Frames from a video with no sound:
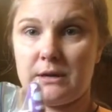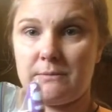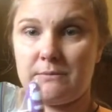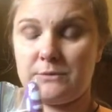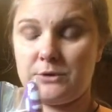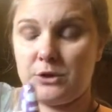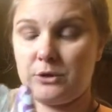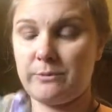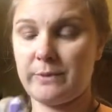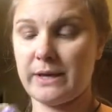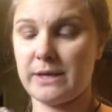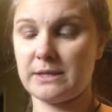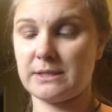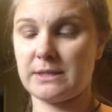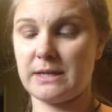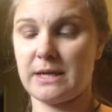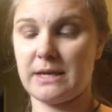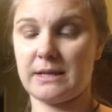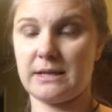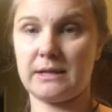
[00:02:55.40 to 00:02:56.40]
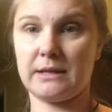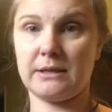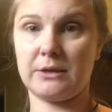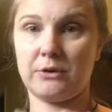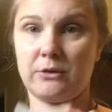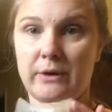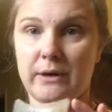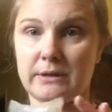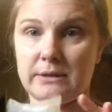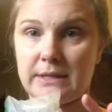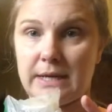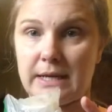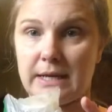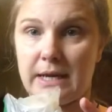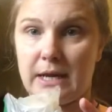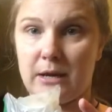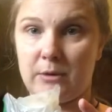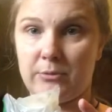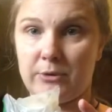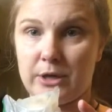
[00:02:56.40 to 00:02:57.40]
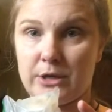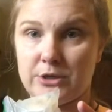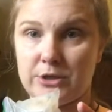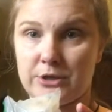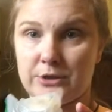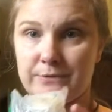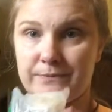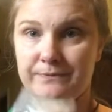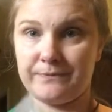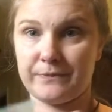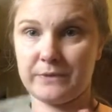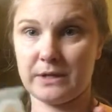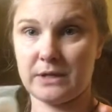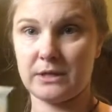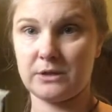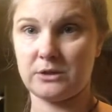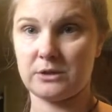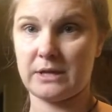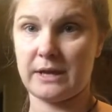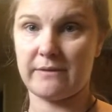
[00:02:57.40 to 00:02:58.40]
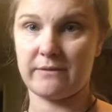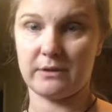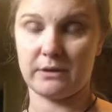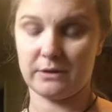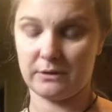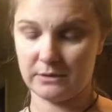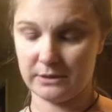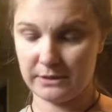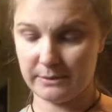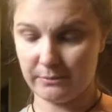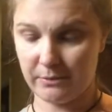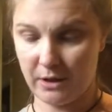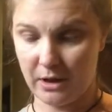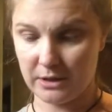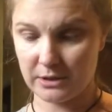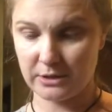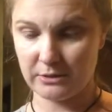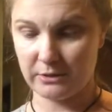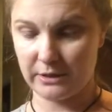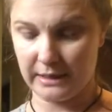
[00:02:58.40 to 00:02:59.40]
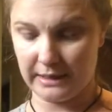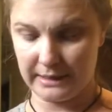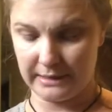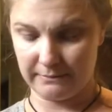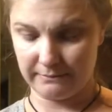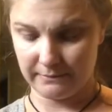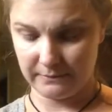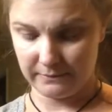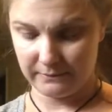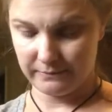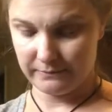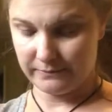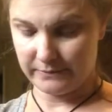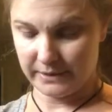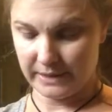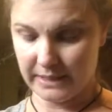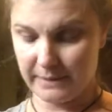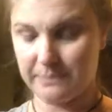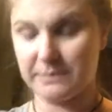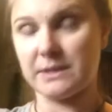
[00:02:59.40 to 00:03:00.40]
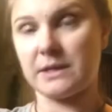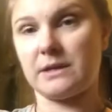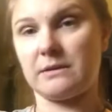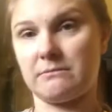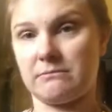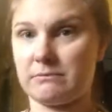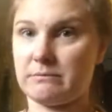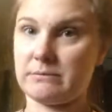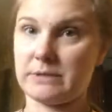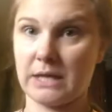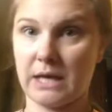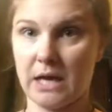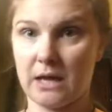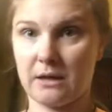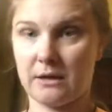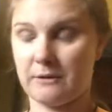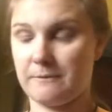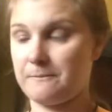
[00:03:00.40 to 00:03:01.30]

toothpaste, and a little tiny hairbrush, and just have a little Ziploc so it kind of keeps it together.